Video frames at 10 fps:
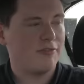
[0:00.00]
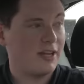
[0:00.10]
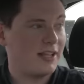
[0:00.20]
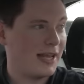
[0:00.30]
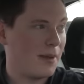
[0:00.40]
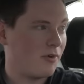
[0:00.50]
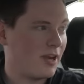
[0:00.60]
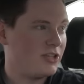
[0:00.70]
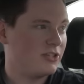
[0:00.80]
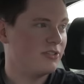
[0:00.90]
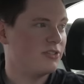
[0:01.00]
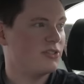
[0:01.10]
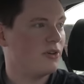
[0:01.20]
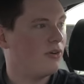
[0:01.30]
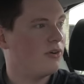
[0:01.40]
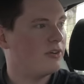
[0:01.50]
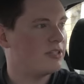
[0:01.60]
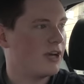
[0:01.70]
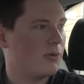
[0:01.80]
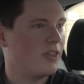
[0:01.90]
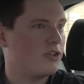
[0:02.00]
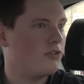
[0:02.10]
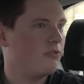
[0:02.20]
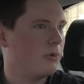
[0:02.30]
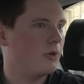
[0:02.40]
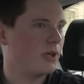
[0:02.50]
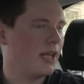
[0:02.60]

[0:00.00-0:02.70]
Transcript: for any collaborations, or is there anyone that you really want to